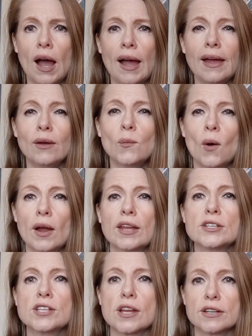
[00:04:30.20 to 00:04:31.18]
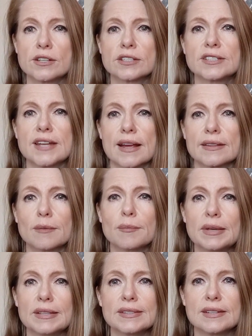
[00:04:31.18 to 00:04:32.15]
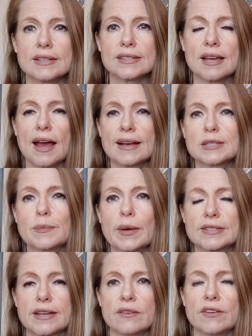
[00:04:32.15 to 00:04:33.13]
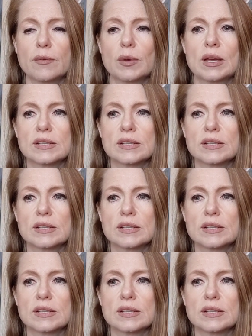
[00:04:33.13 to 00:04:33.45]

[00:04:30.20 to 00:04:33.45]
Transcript: I wanted to understand the business aspect of it,